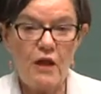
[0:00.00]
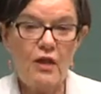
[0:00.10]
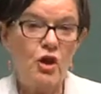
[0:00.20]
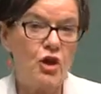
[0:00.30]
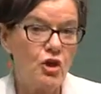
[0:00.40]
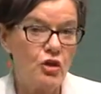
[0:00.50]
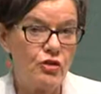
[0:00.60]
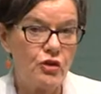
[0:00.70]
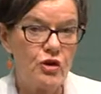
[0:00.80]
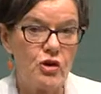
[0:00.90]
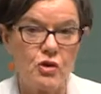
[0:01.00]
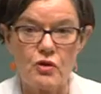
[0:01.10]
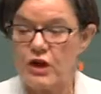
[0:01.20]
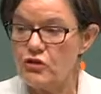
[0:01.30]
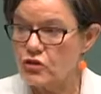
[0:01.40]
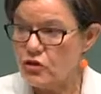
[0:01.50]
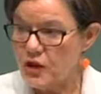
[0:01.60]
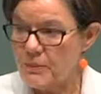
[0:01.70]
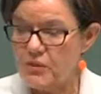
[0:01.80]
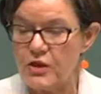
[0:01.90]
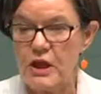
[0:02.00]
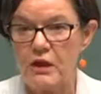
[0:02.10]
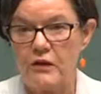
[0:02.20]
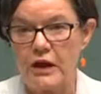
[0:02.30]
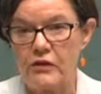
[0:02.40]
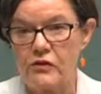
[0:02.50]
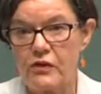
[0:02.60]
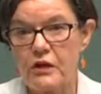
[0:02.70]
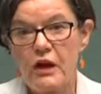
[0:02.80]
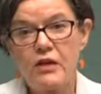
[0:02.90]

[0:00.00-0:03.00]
They heard the call. They turned up at the hearings.